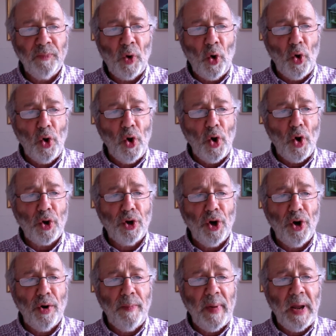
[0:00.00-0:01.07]
"Look
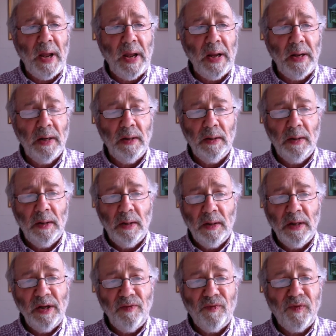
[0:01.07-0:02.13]
at me!"
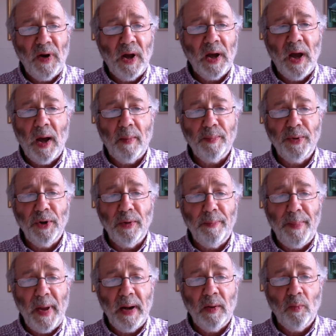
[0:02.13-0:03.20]
he flung up at
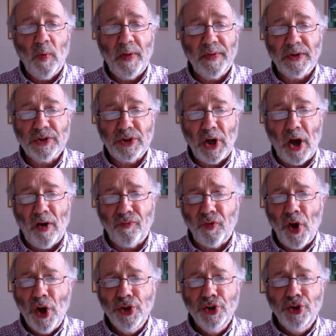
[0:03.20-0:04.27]
Ben Weatherstaff.
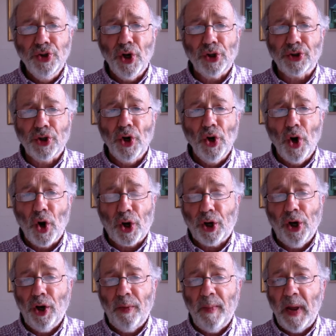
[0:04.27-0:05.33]
"Just look
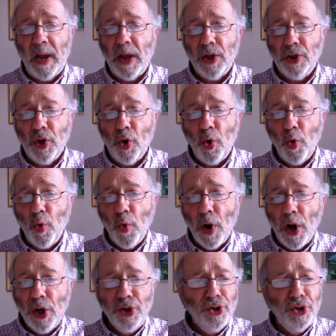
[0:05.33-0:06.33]
at me, you!